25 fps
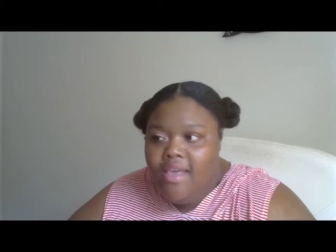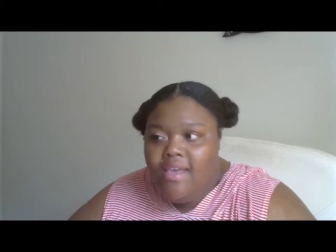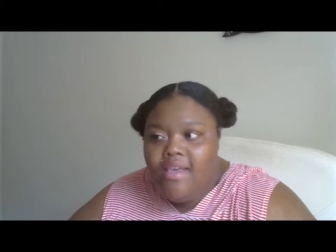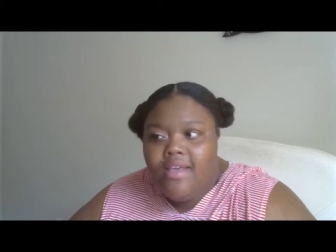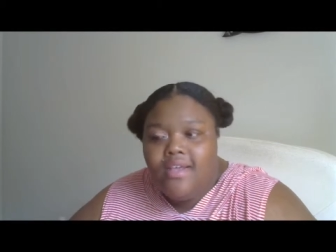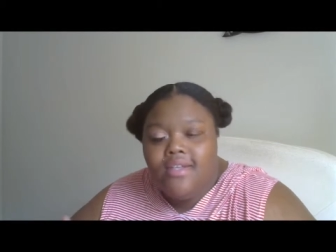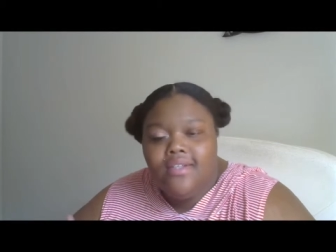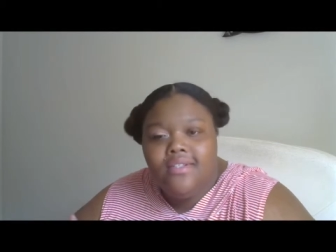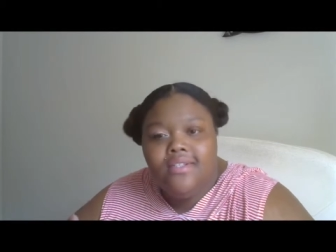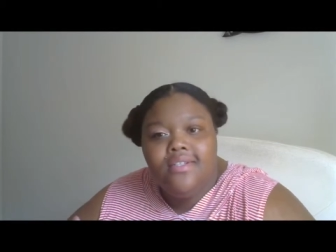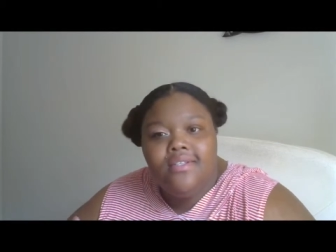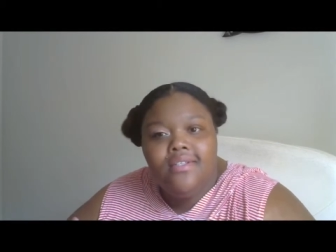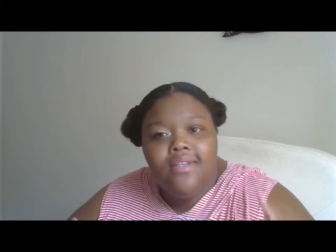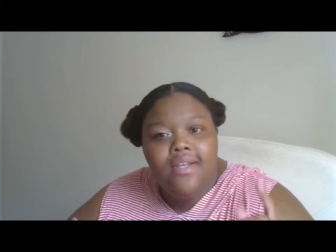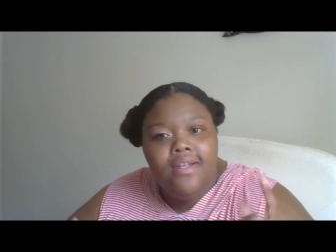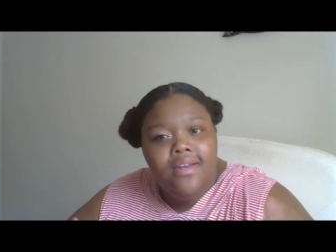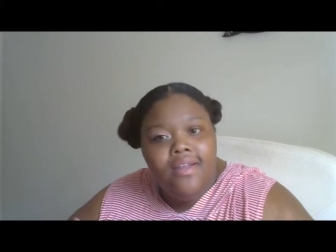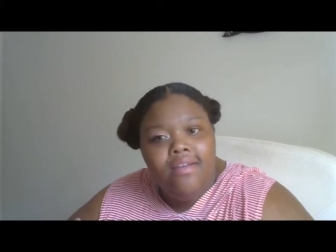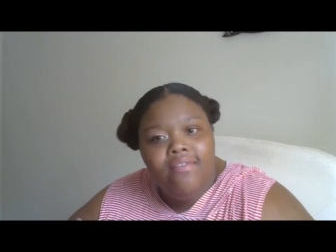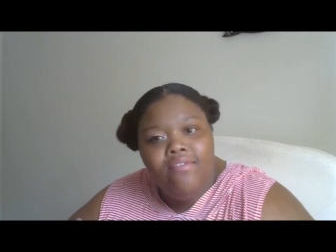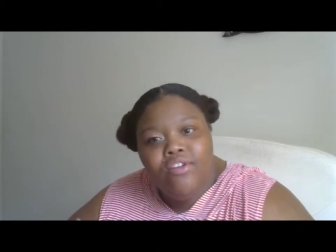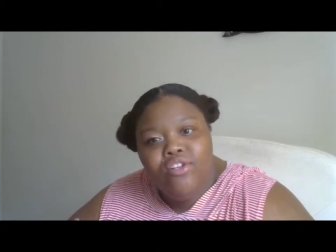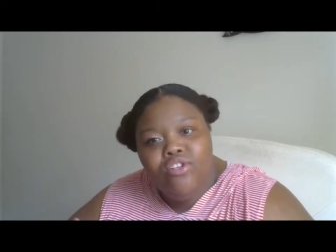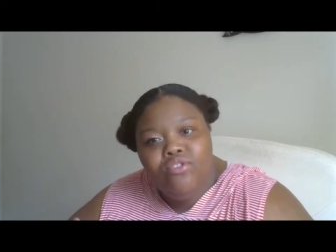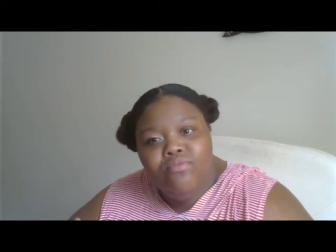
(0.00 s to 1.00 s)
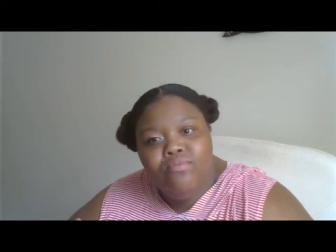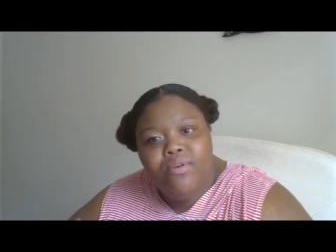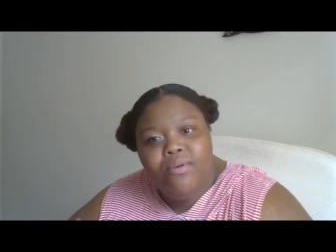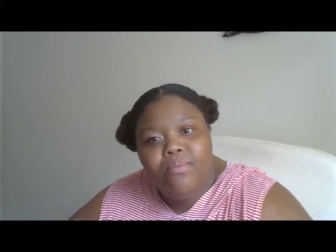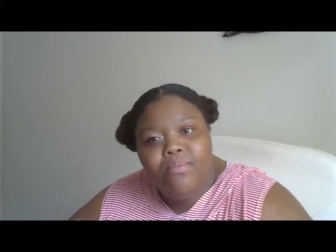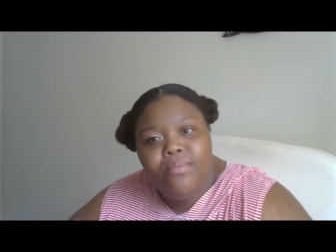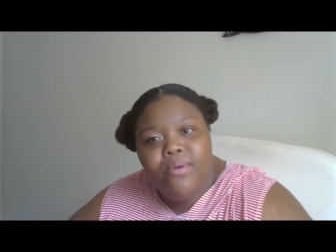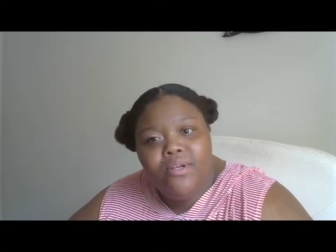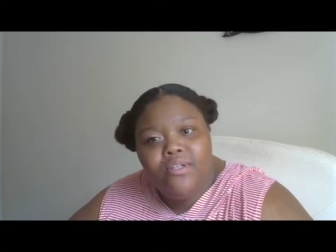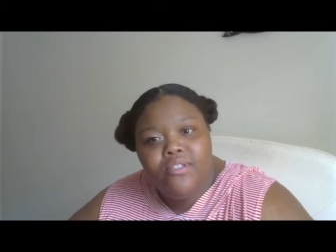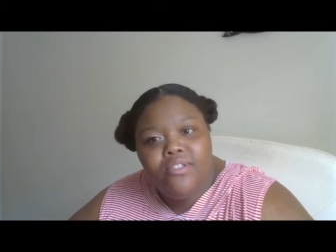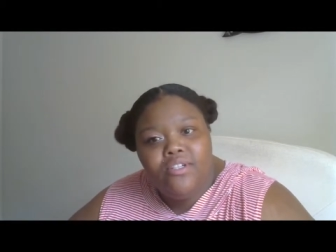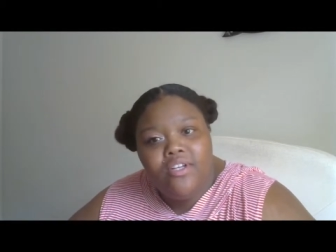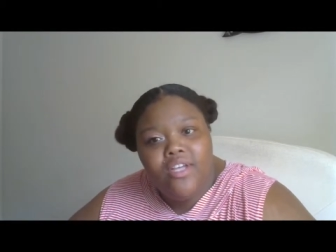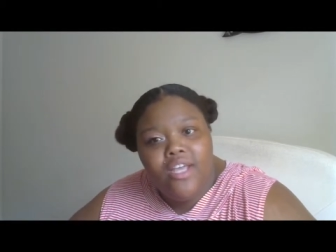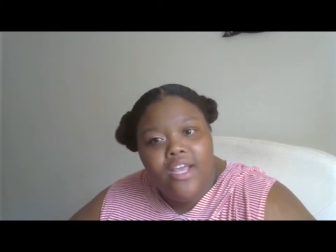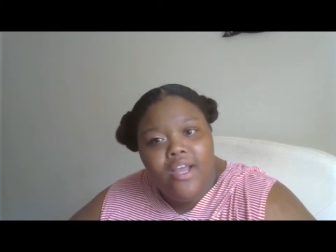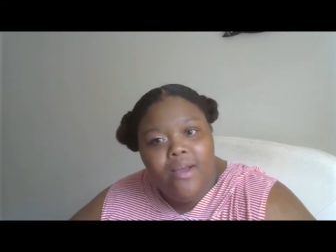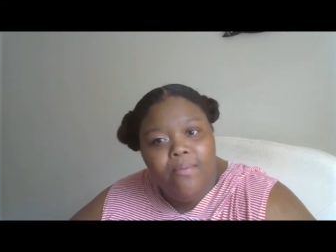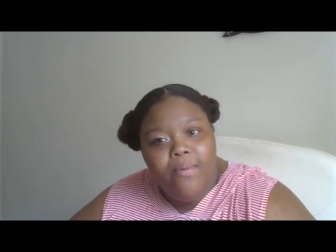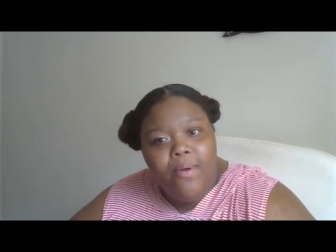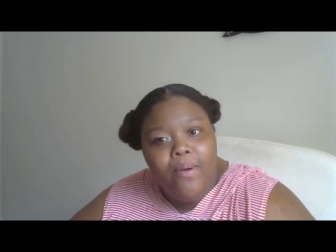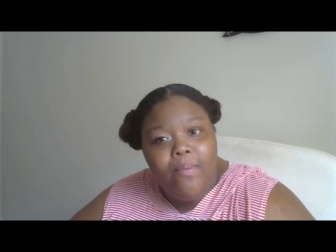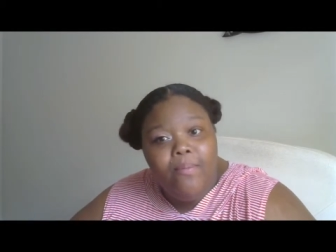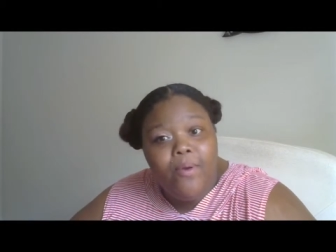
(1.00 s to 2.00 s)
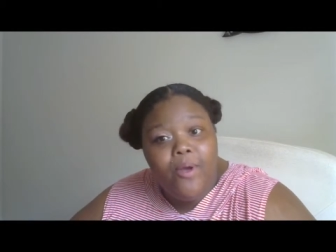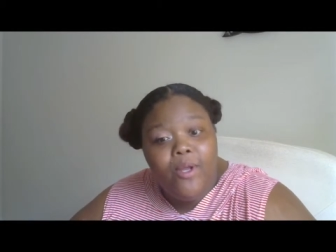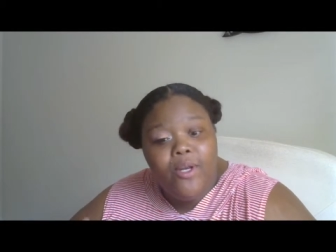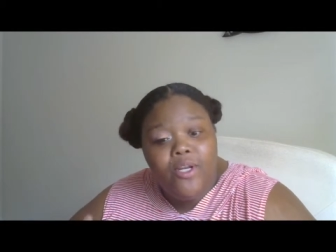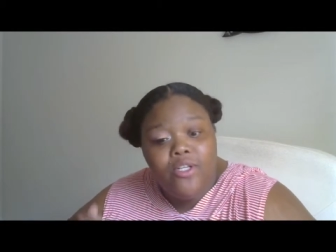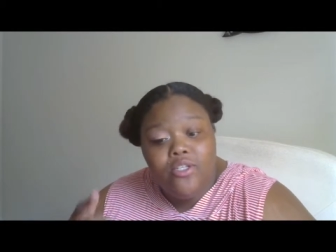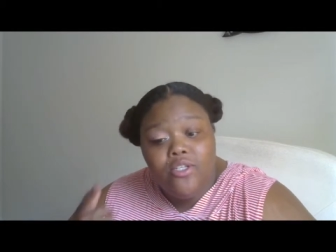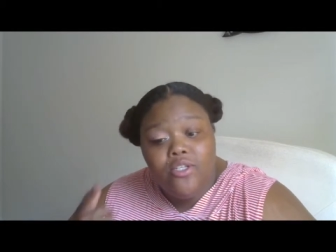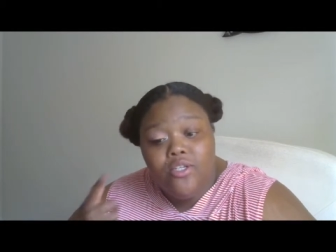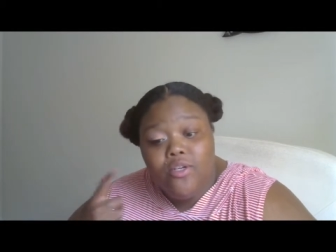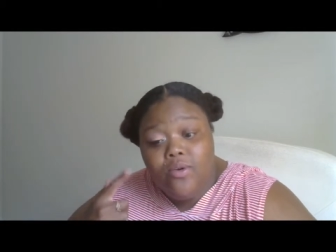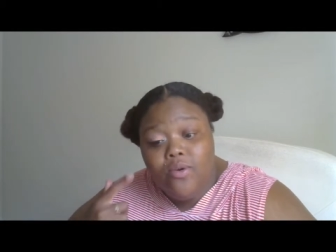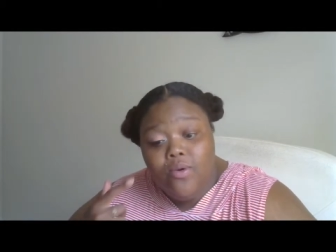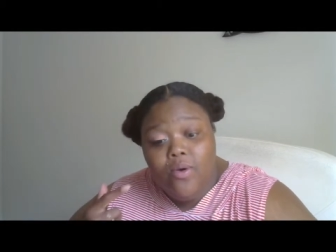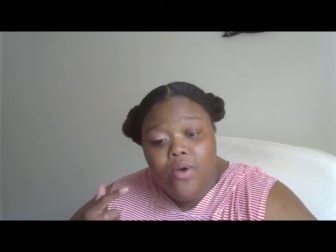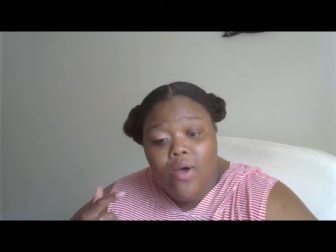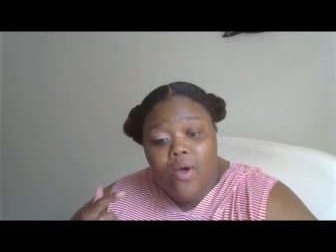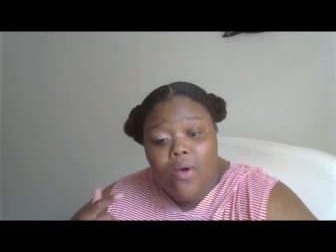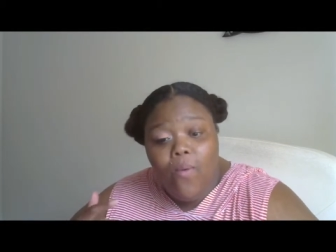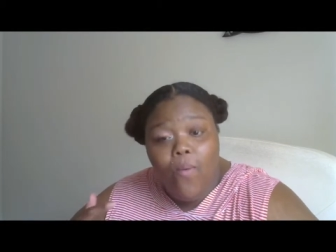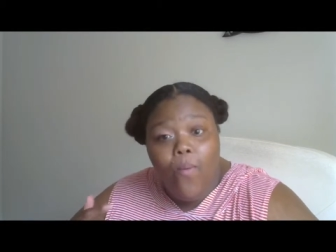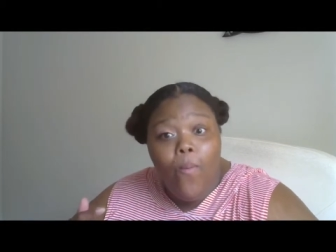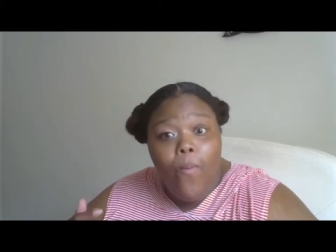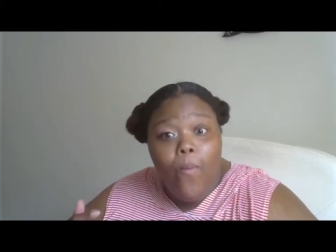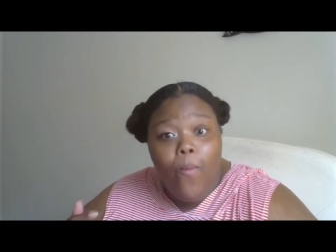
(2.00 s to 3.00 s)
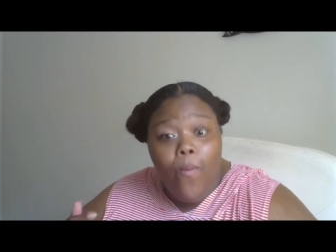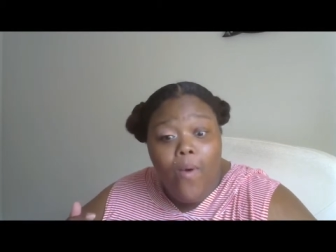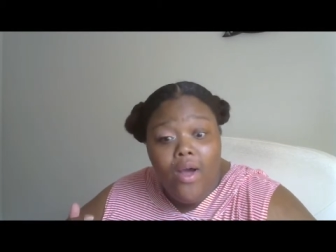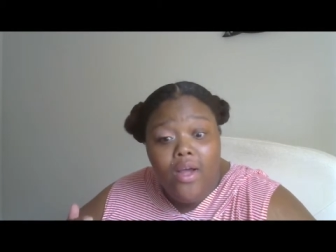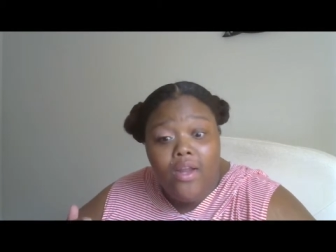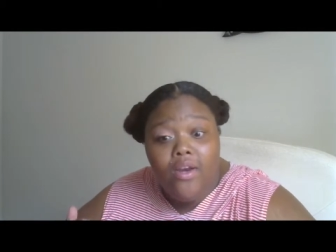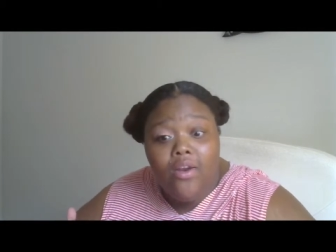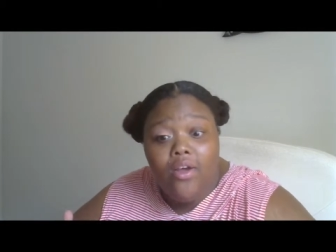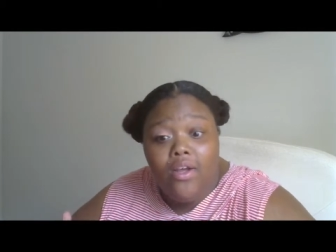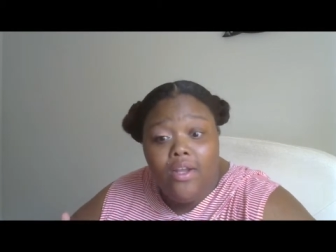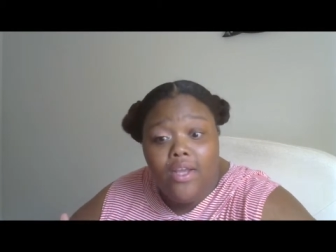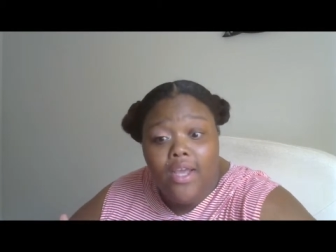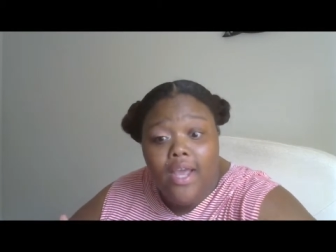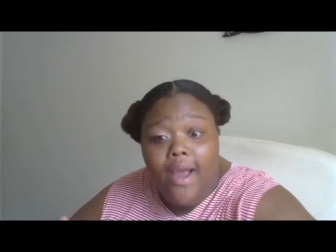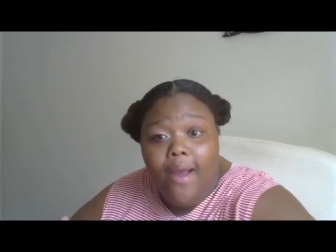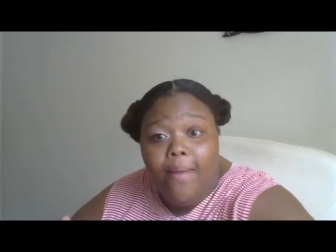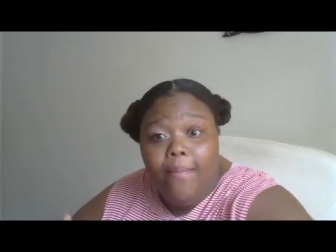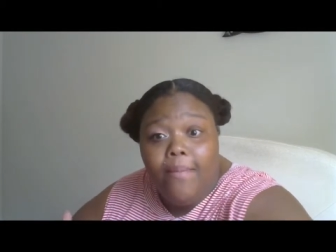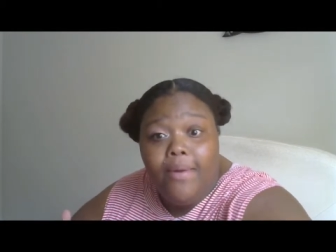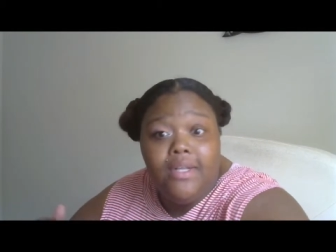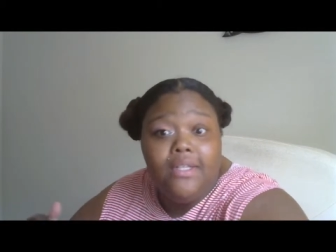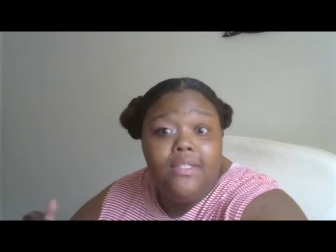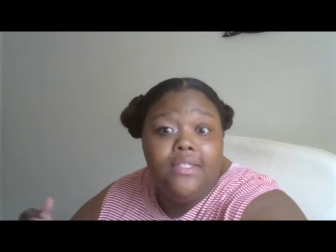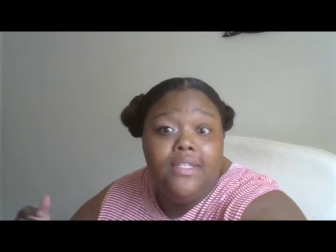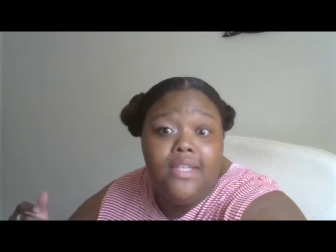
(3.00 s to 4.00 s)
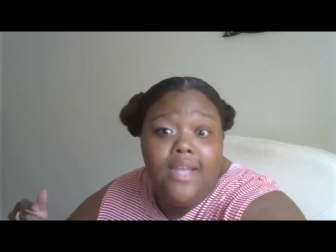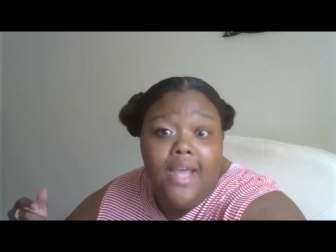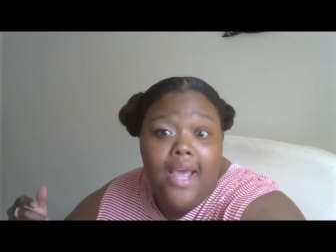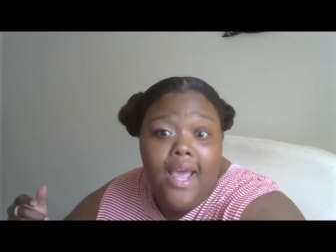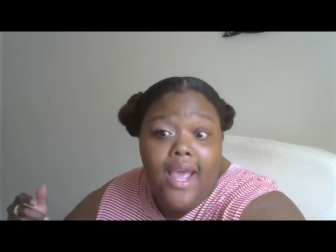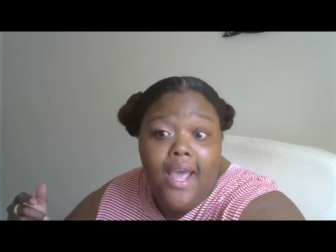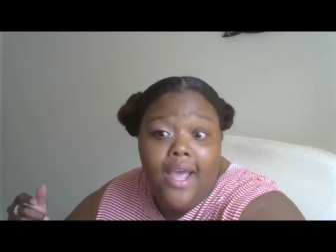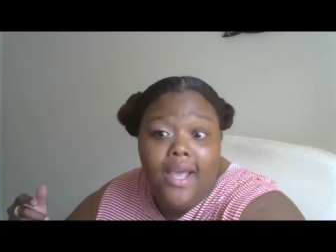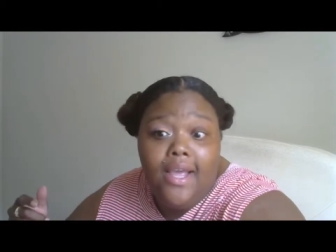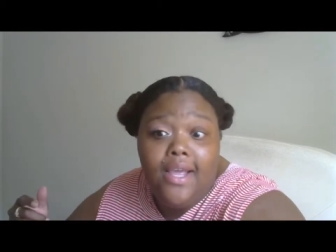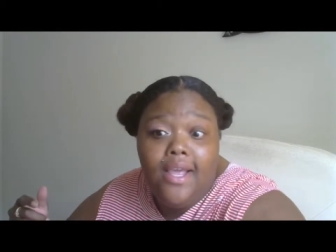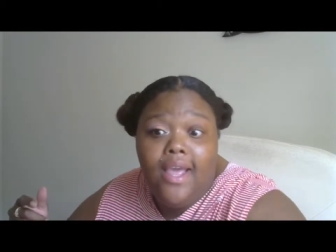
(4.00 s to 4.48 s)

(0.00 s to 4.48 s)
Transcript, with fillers: And since I never do my brows on camera, I'm going to do one on camera today.